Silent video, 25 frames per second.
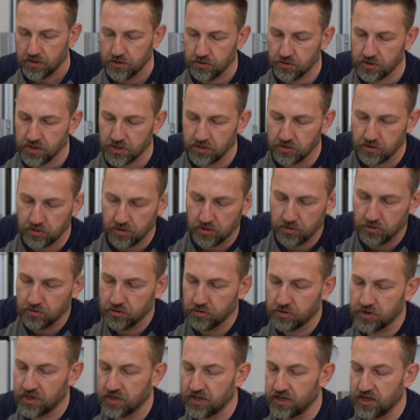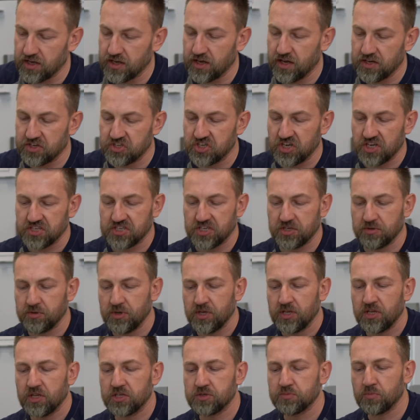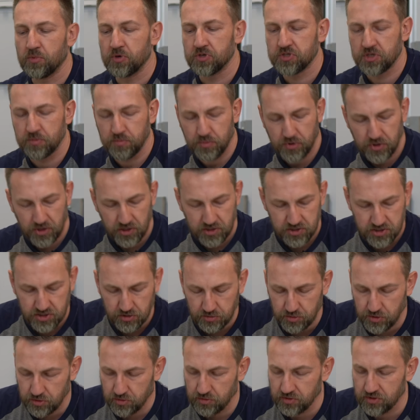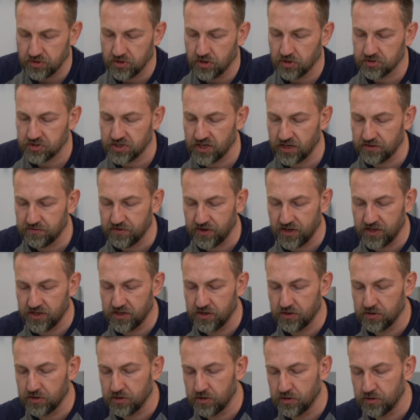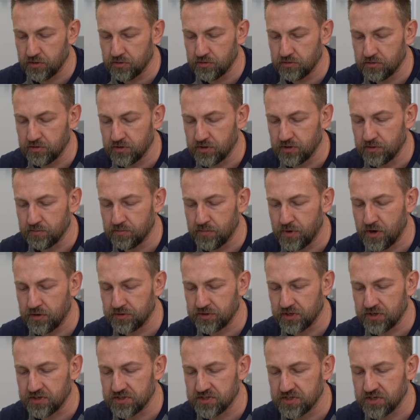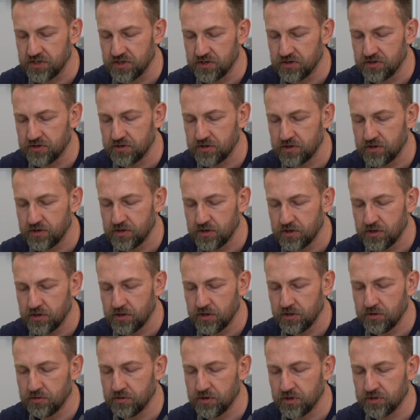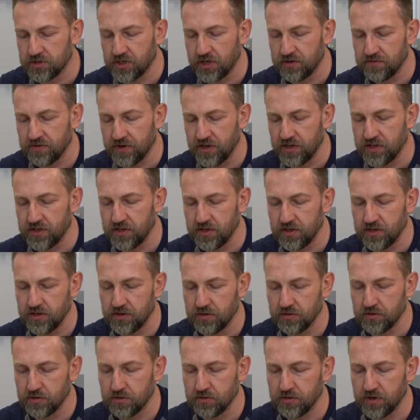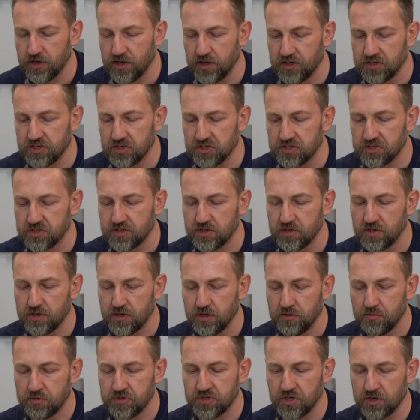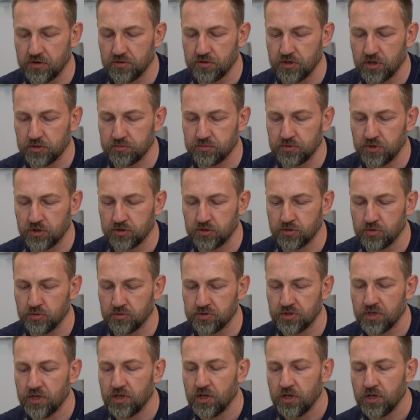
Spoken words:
you can adjust it. It's most important, so you will not have any mountains here. You will not have any edges which are not cooled.